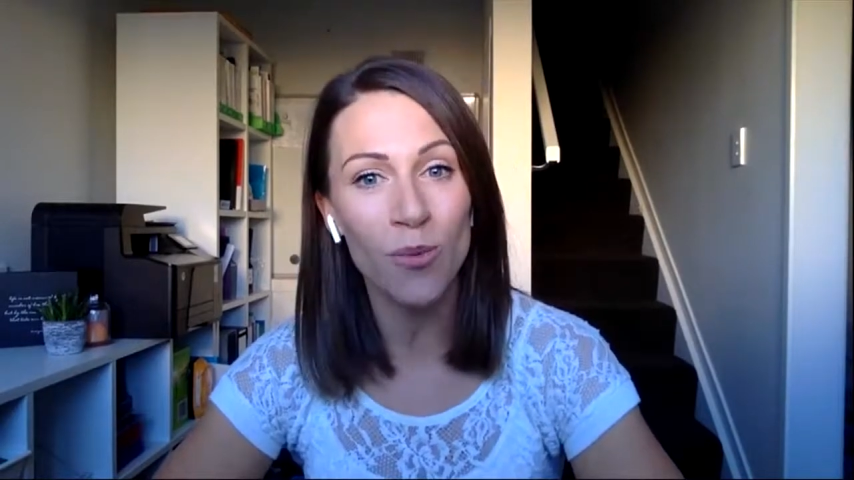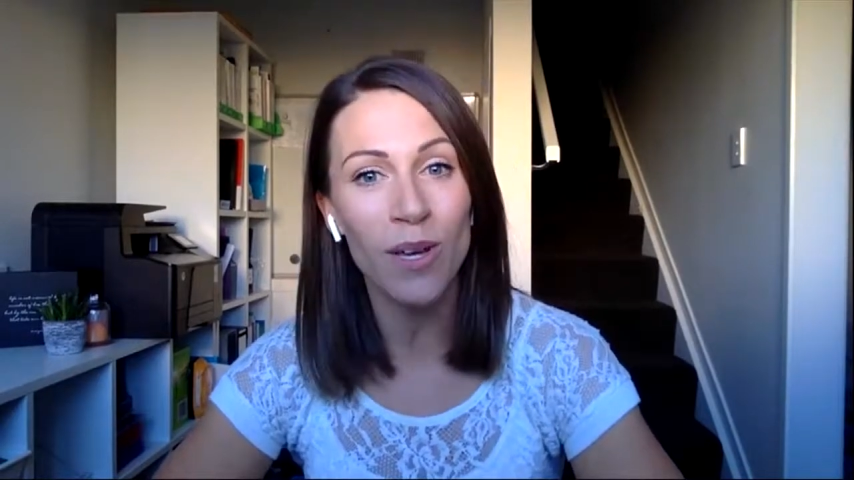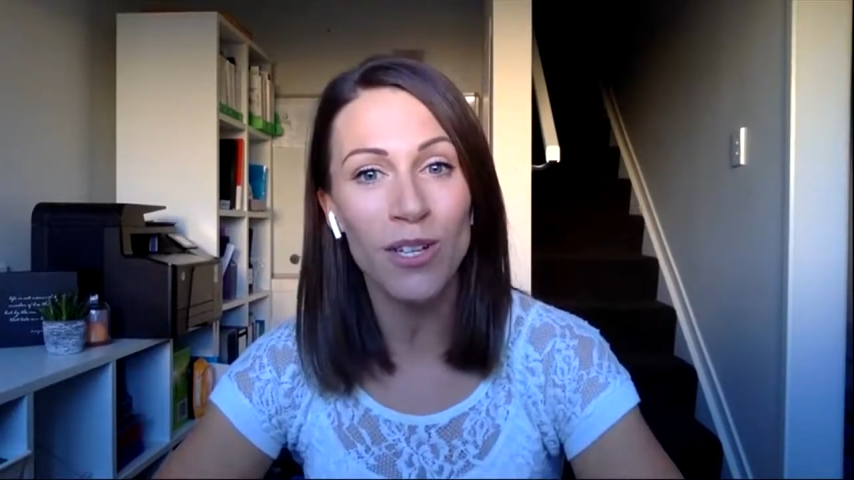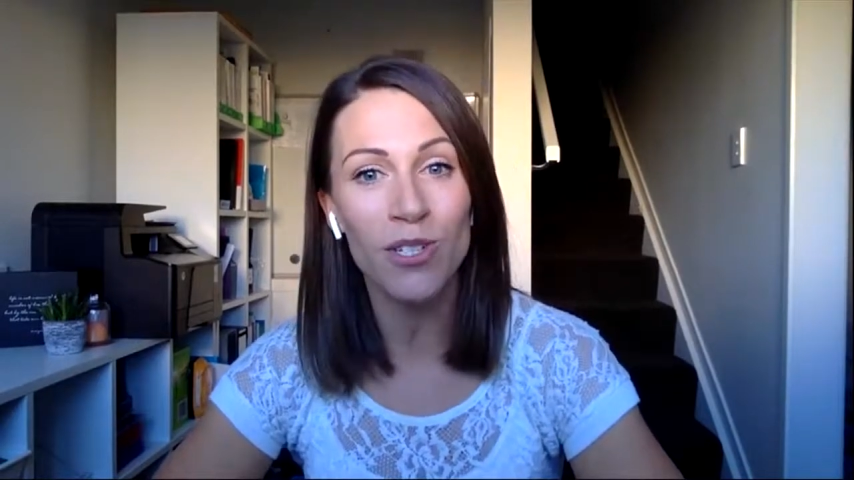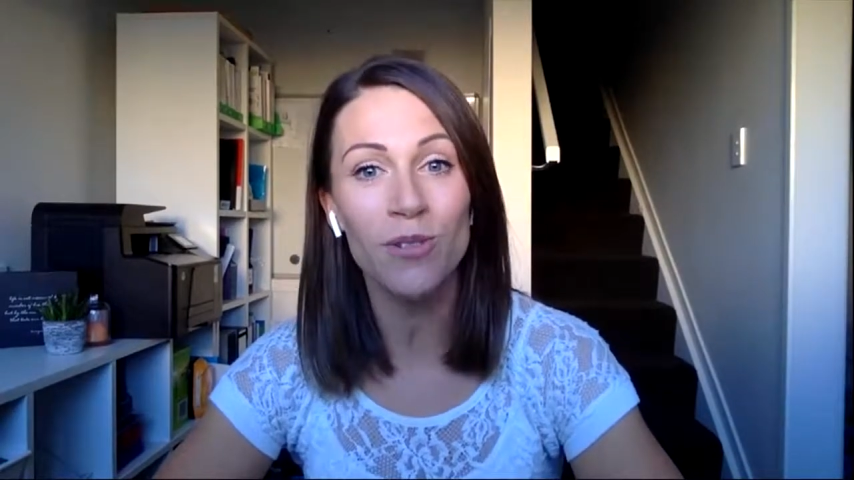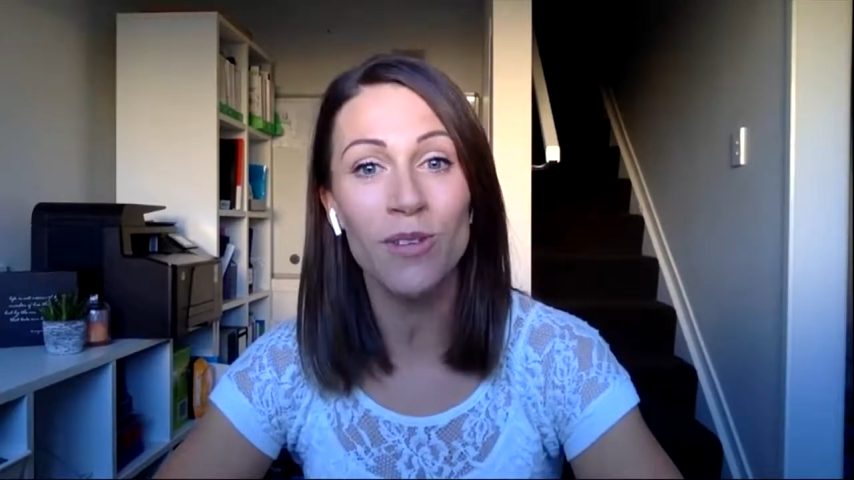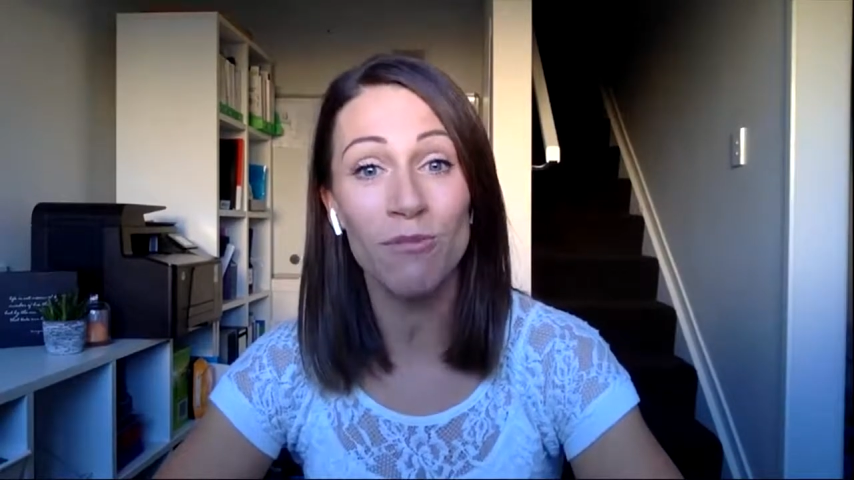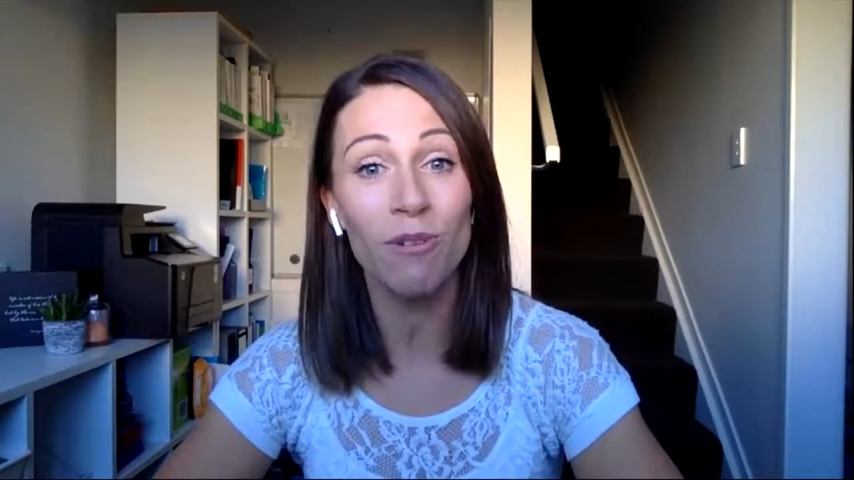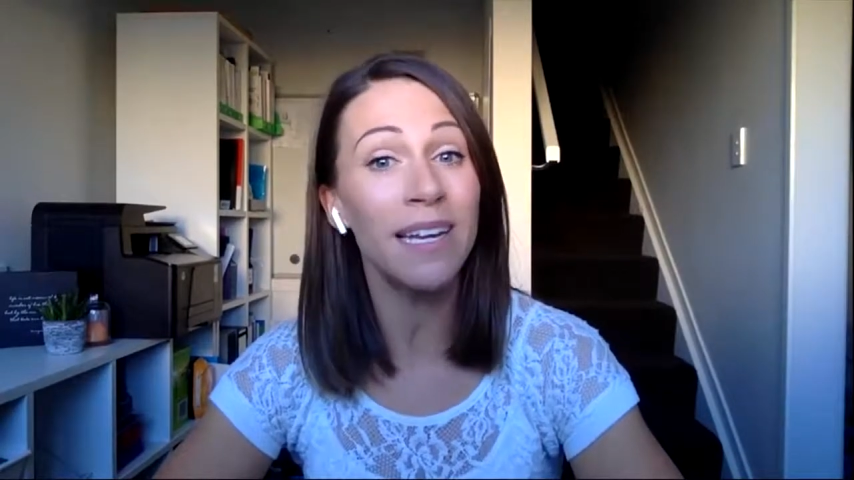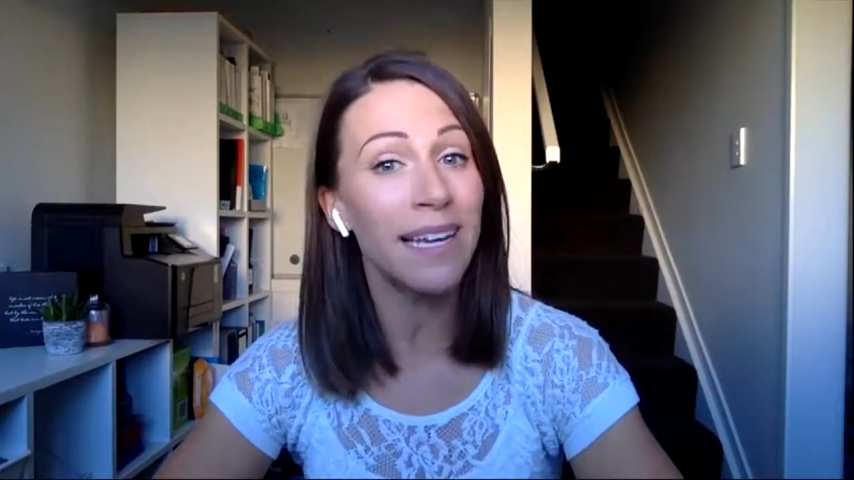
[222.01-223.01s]
that we can do
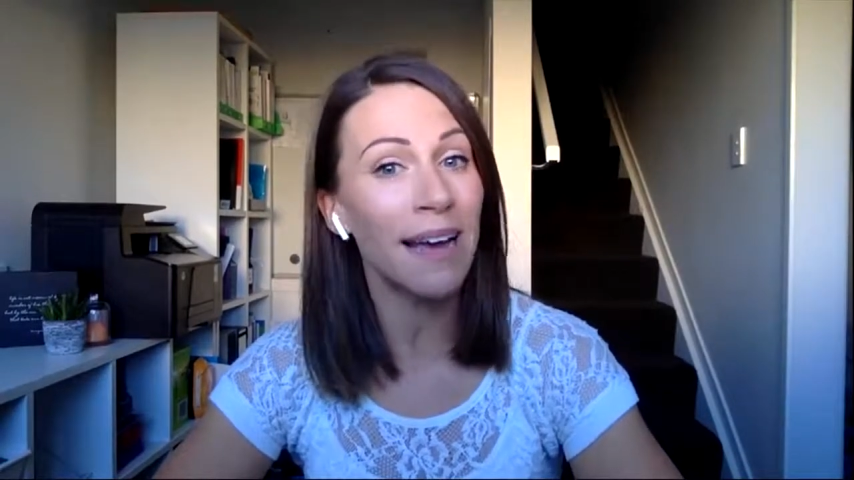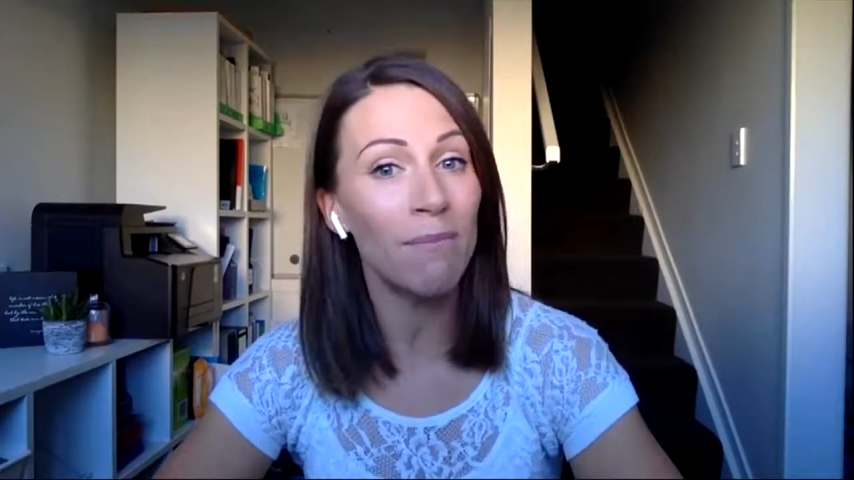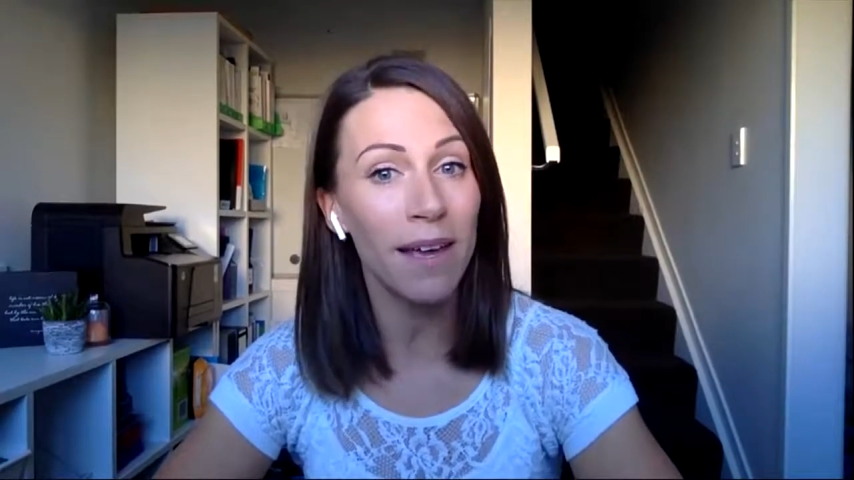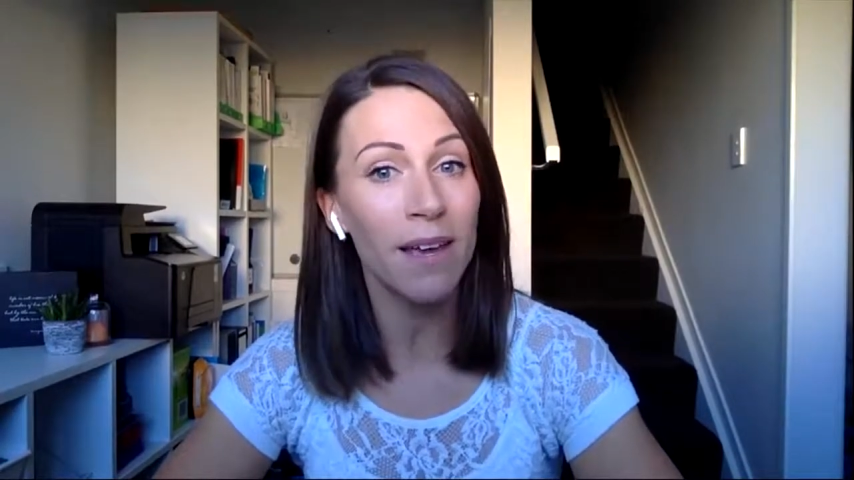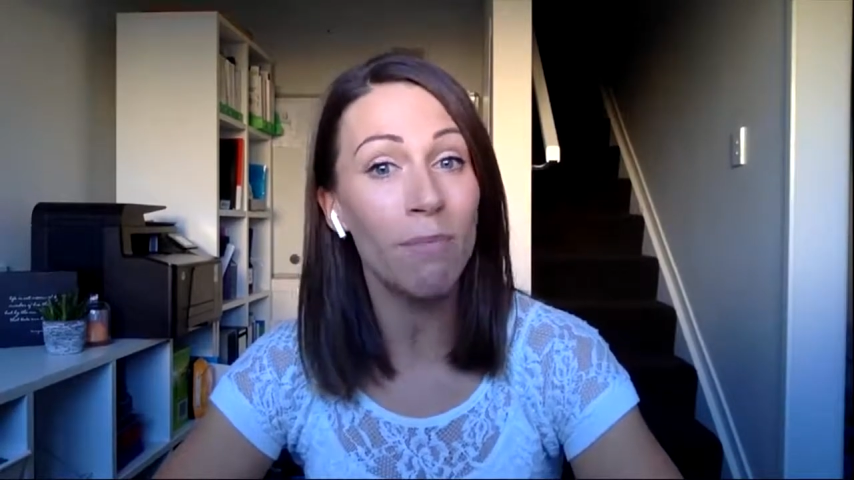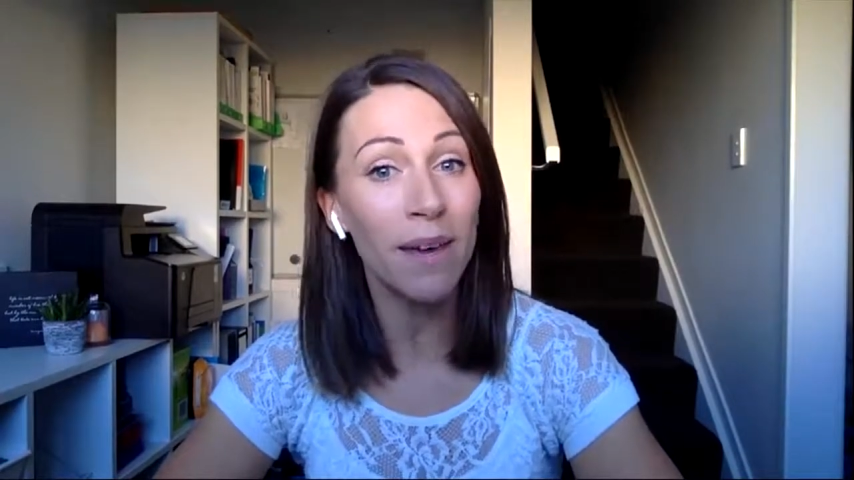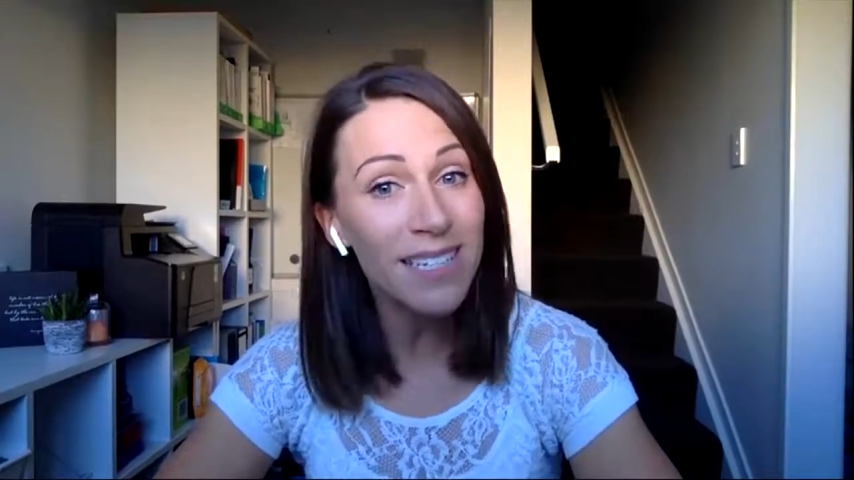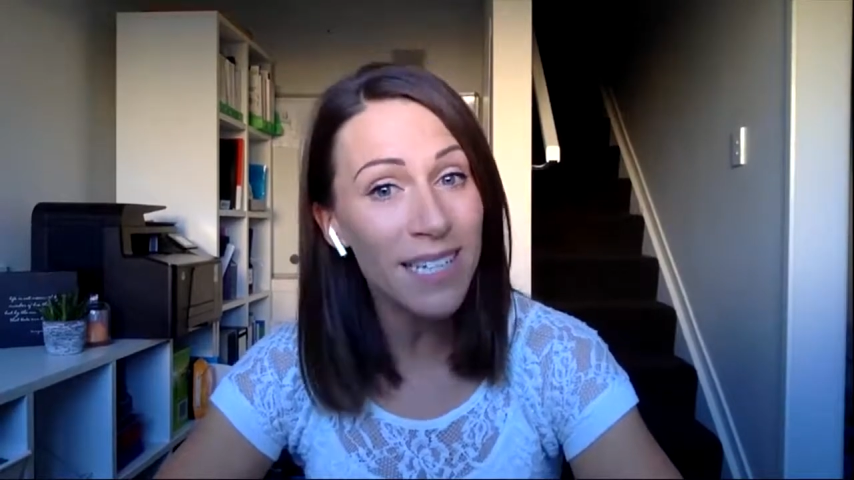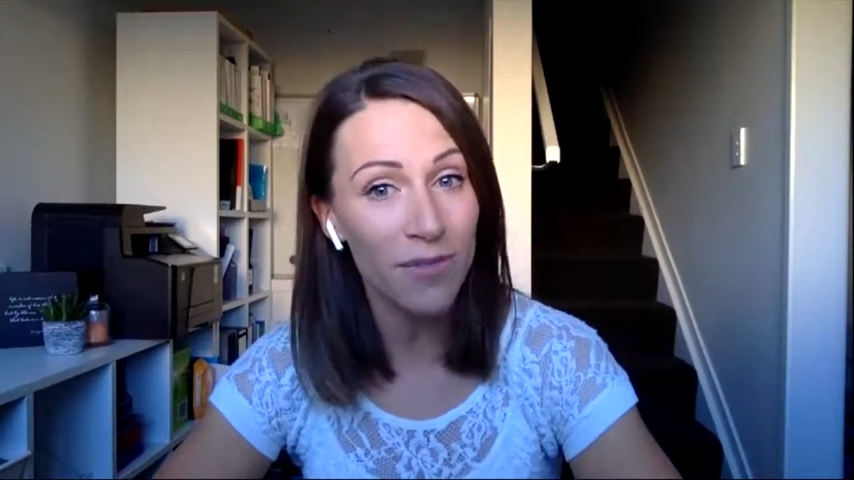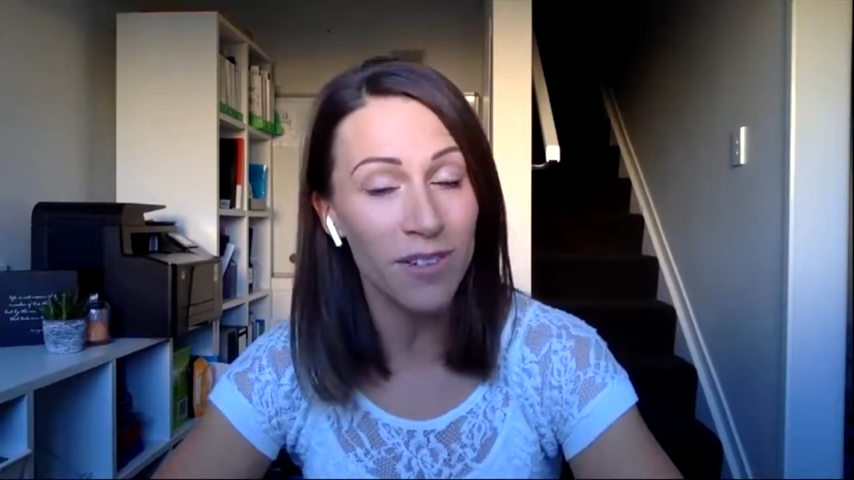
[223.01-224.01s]
that really can make a
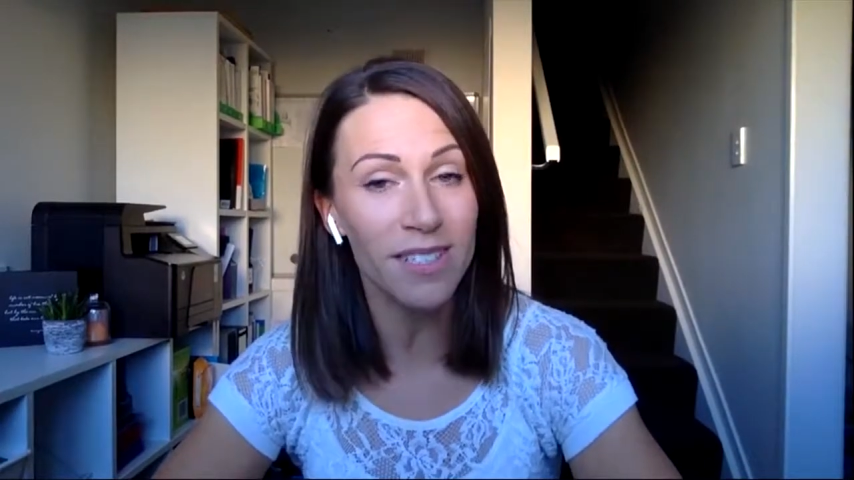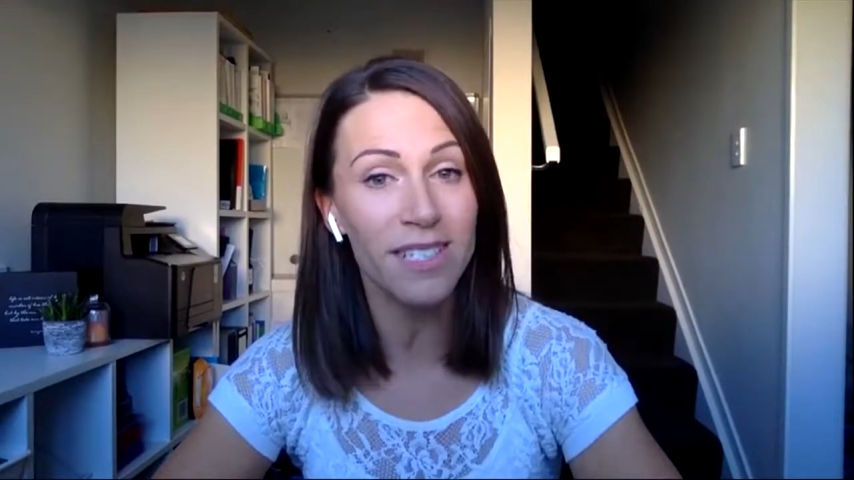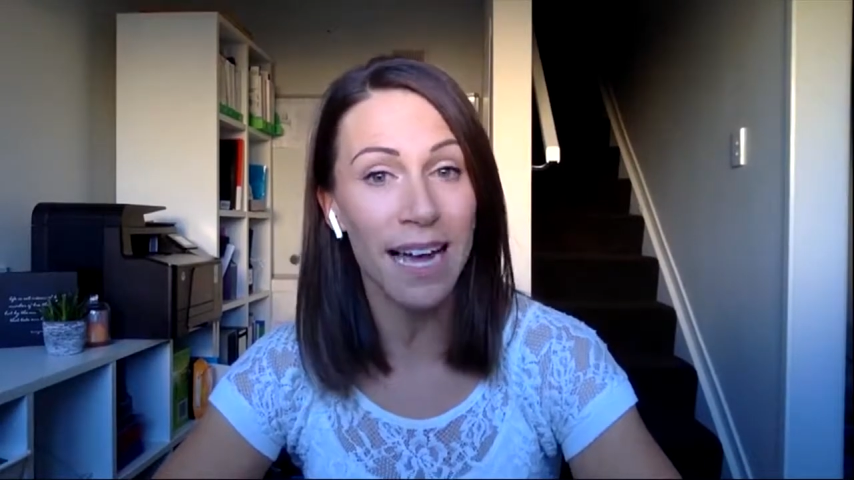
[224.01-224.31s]
big difference